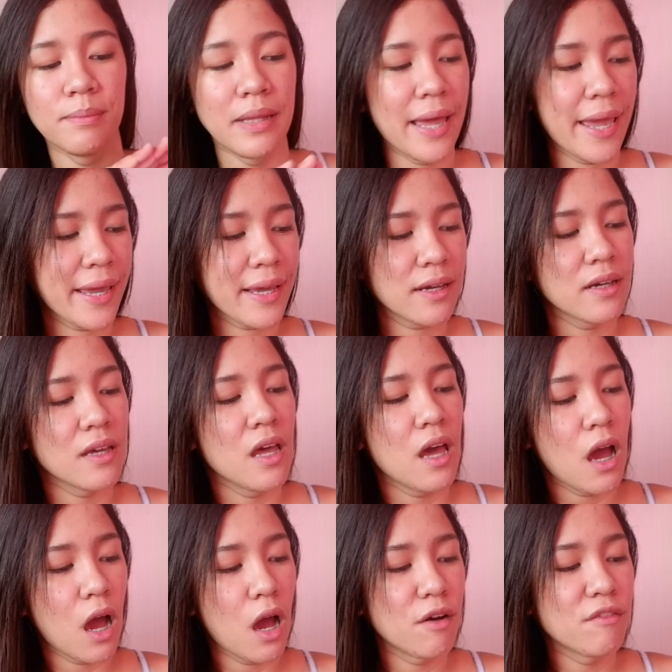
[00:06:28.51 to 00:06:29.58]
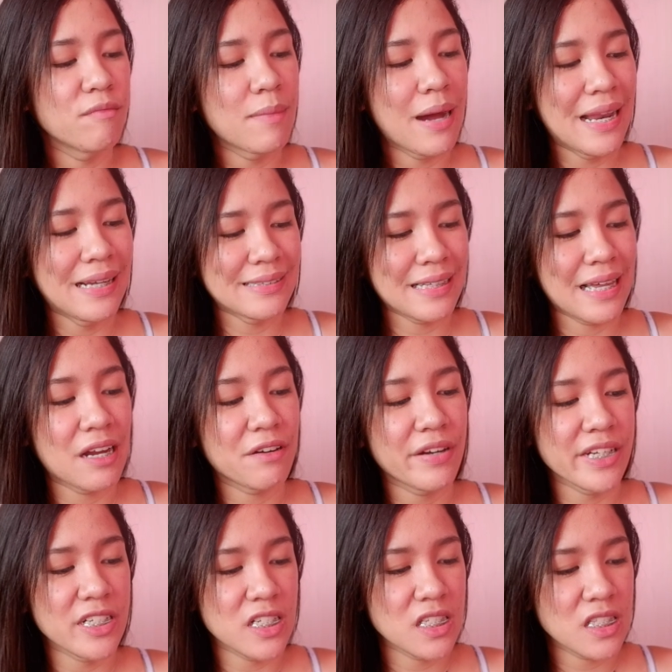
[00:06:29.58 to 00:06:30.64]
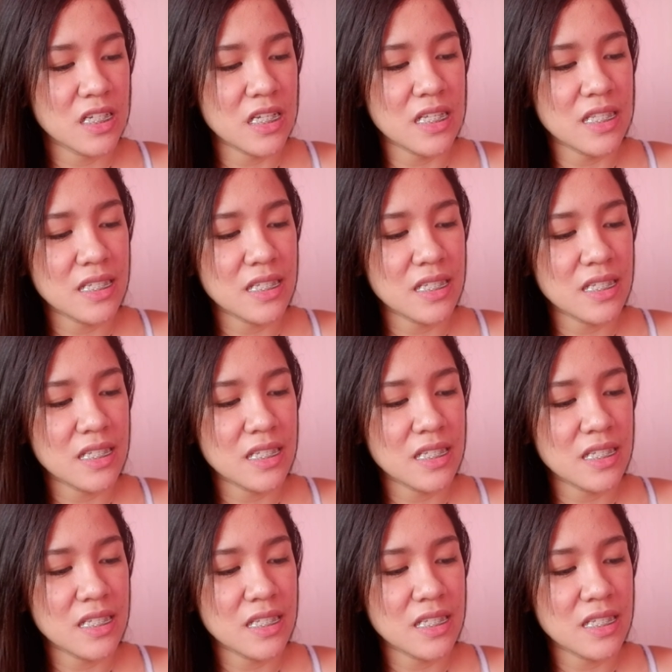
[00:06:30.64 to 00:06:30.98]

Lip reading: blank of Malta registry.